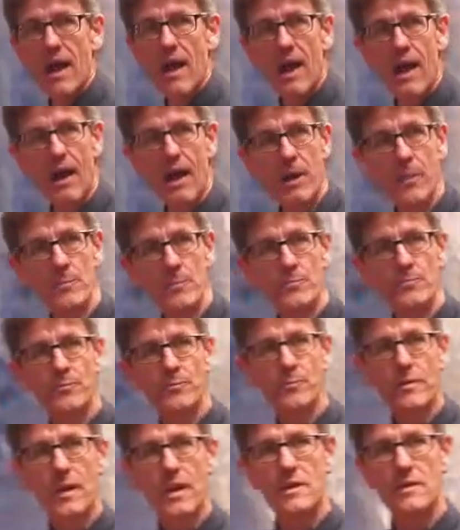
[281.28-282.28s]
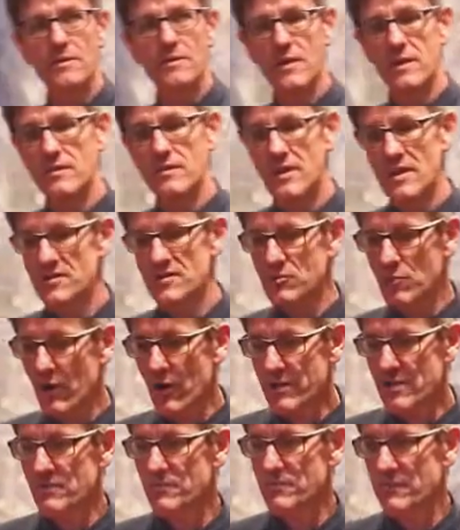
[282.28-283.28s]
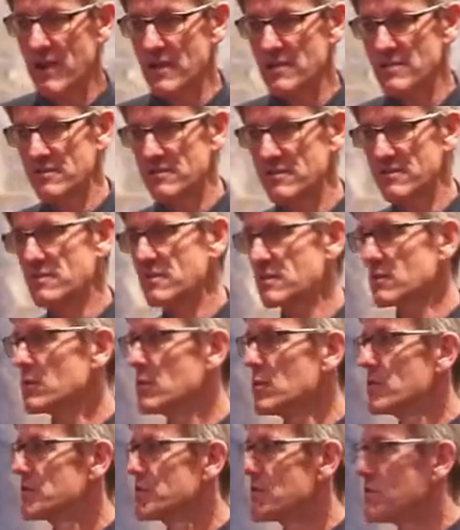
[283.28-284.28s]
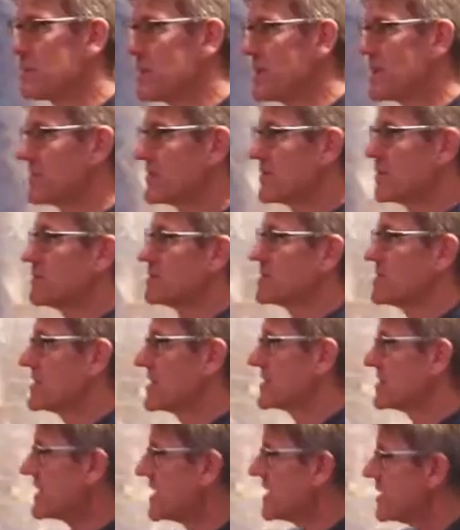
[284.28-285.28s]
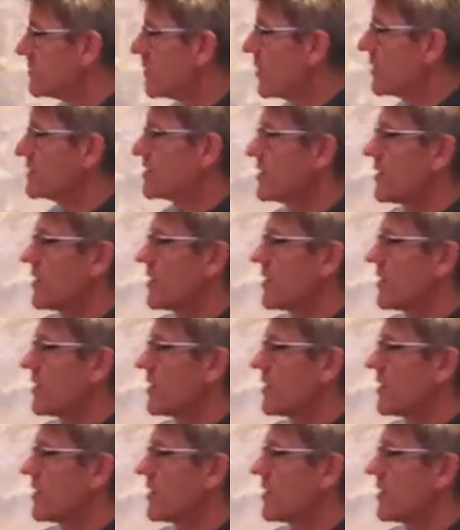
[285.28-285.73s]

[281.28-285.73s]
that these chronic infections can cause your B cells to just keep on